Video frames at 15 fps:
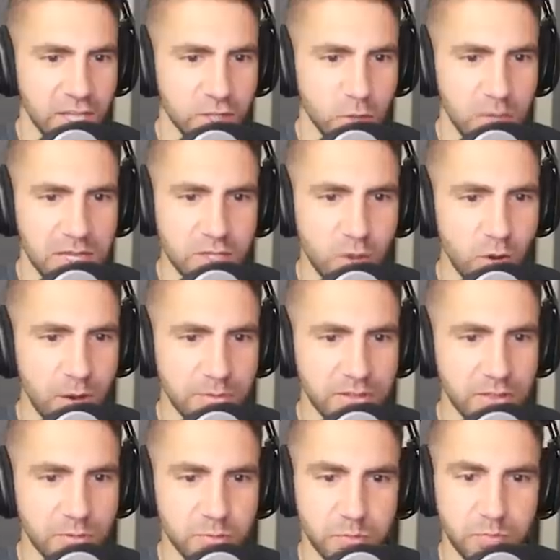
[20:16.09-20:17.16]
Dude, he's going up to
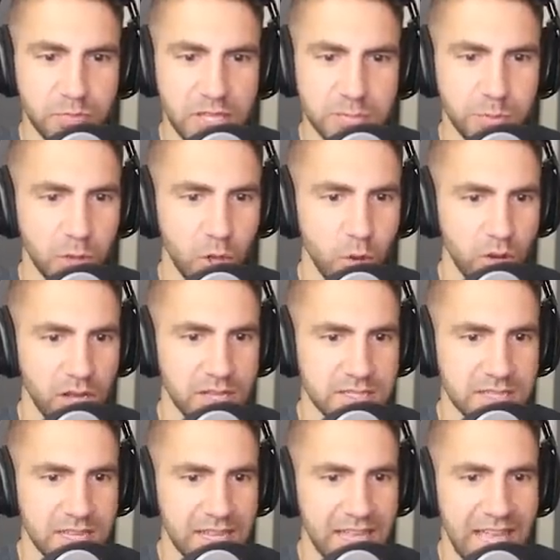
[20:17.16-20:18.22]
these
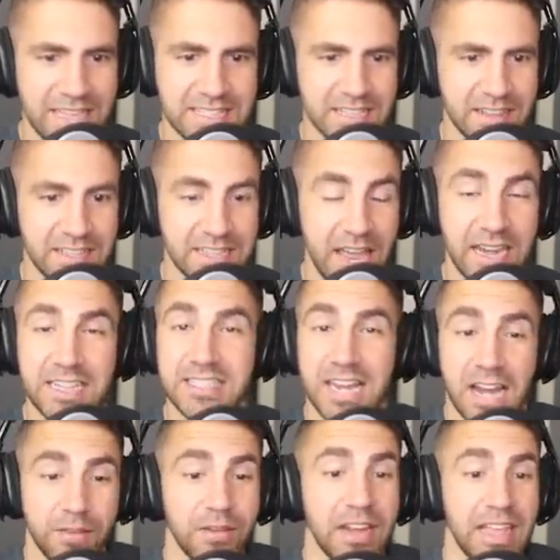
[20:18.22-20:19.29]
belugas, instantly dead. He's
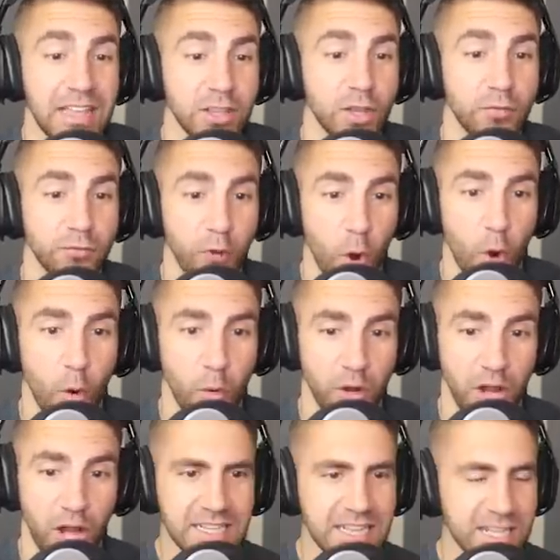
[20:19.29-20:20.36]
not even eating the
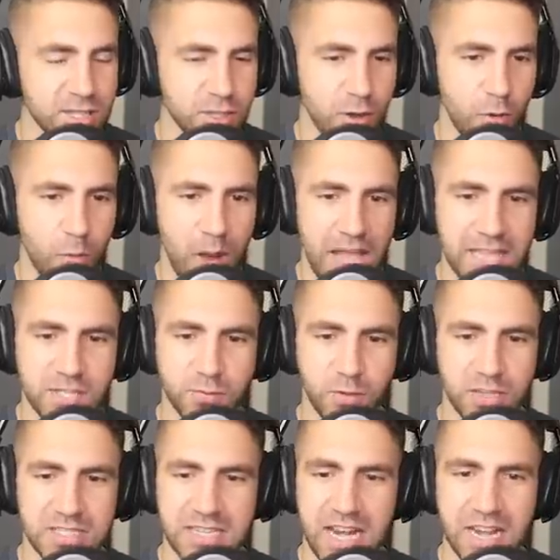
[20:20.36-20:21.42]
food. That's so wasteful.
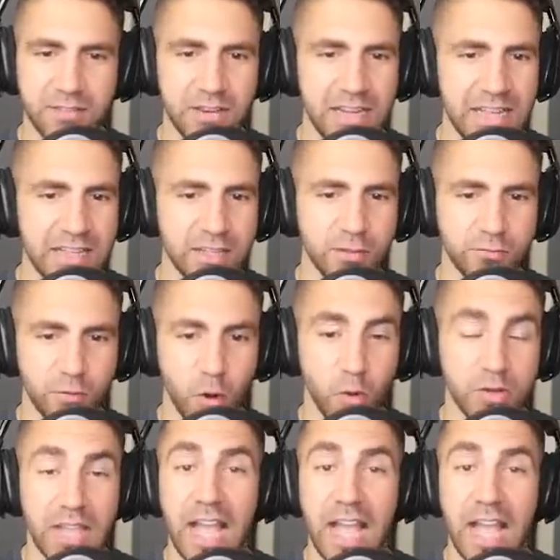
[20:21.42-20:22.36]
He's not even eating the food.